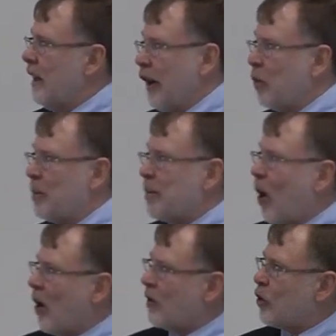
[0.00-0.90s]
They will be
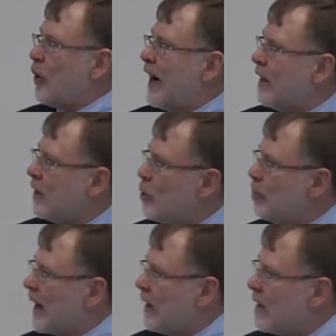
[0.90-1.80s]
part of creating new
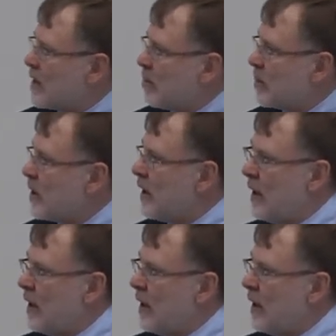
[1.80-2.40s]
mechanisms.